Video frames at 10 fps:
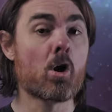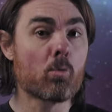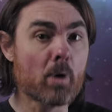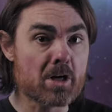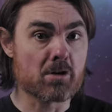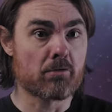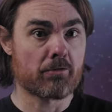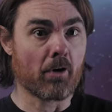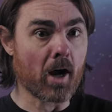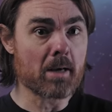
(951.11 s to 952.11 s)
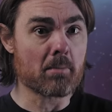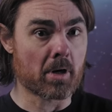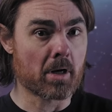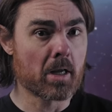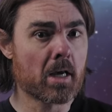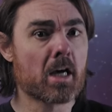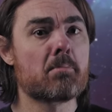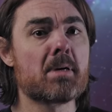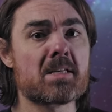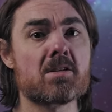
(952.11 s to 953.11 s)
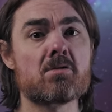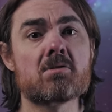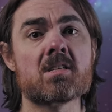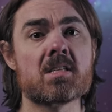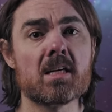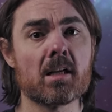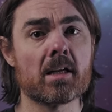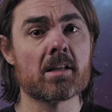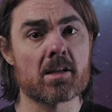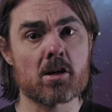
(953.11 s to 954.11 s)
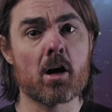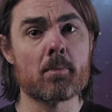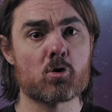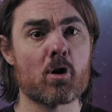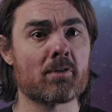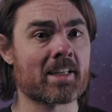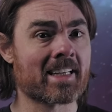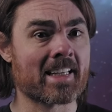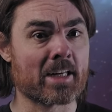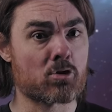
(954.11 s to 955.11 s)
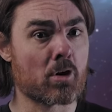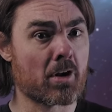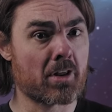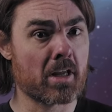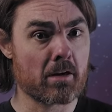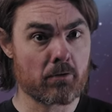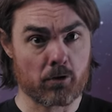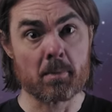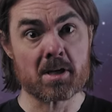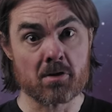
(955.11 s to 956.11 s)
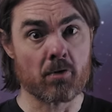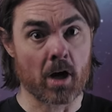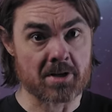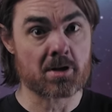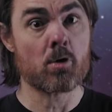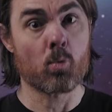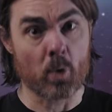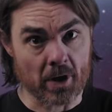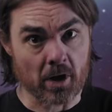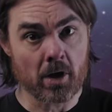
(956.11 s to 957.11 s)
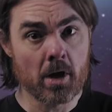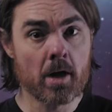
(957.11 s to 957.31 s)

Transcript: Richard Feynman admitted to stealing the time traveling electron thing from his advisor, Wheeler,